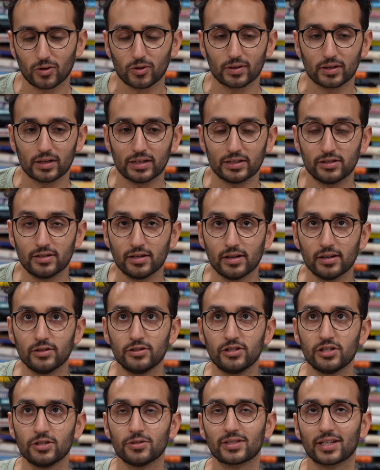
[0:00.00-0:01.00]
or
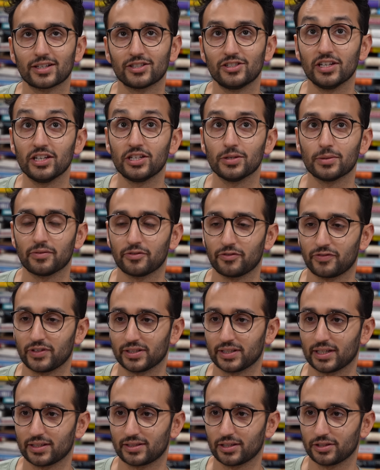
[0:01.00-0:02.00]
do you slash did you ever feel that